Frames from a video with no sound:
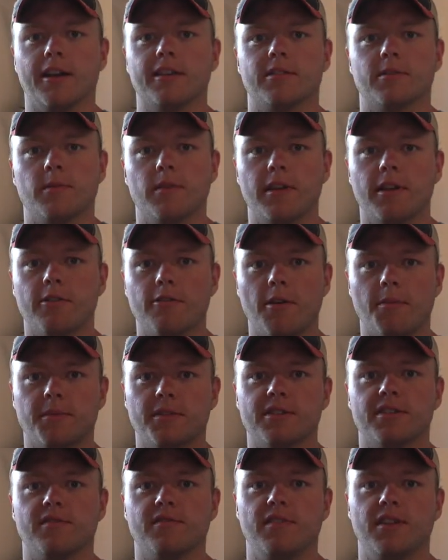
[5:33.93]
guys, so we
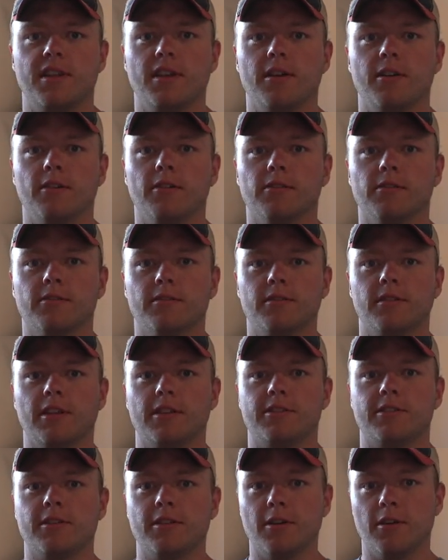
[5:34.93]
interrupt this video to
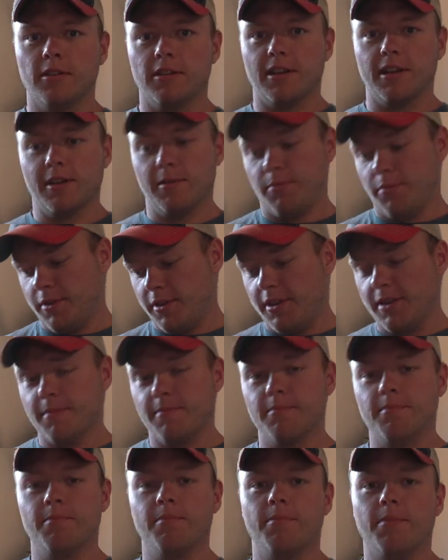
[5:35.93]
let you know that I
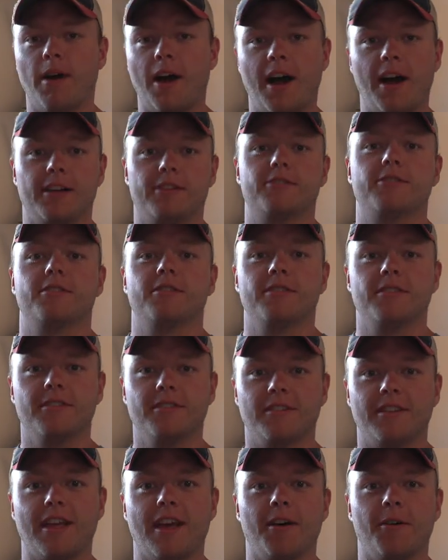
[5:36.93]
completely botched
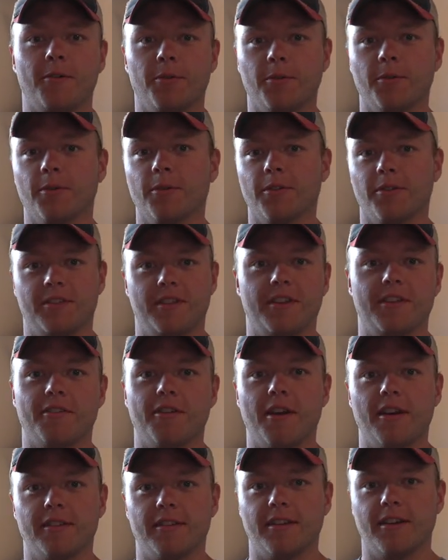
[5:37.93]
that whole thing
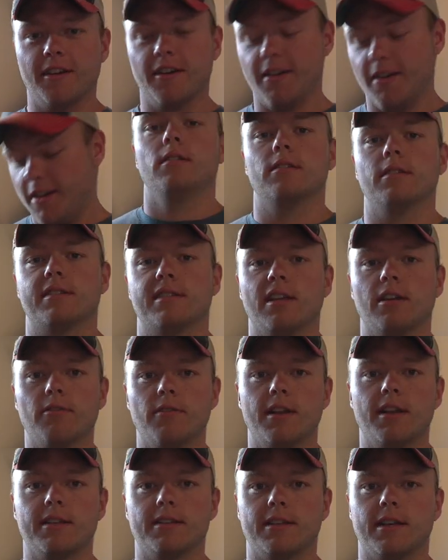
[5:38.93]
right there. The cell
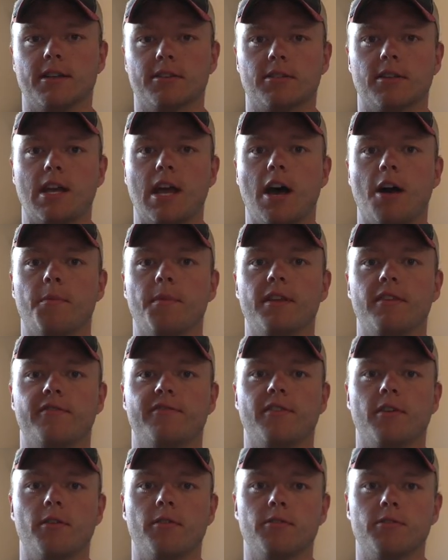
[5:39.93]
rate is actually how many
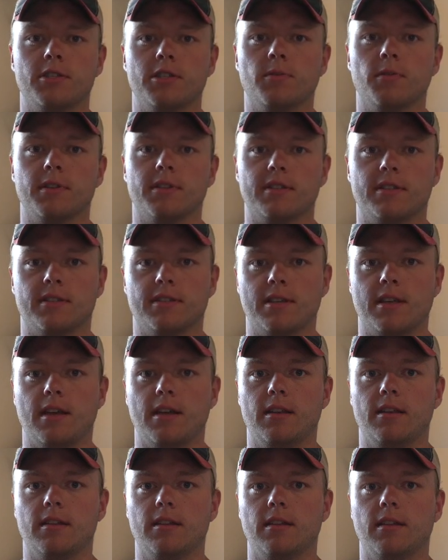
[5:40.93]
photos you want to
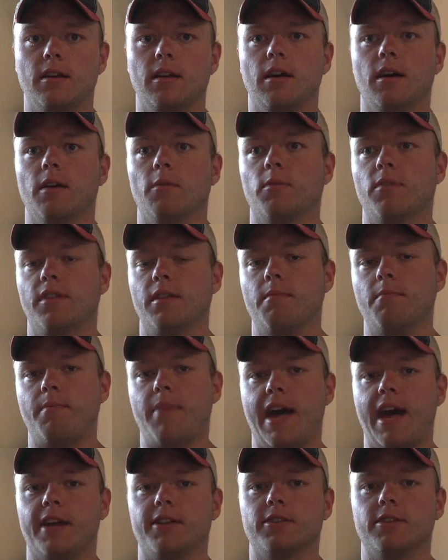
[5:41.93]
send uh, within
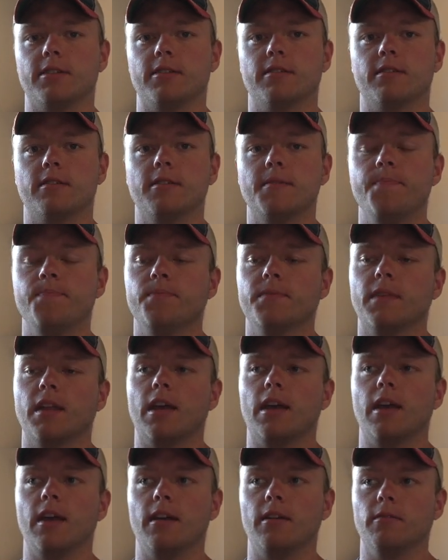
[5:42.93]
batches.
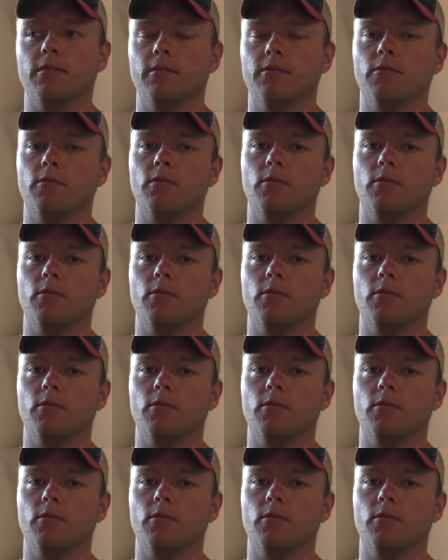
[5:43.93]
And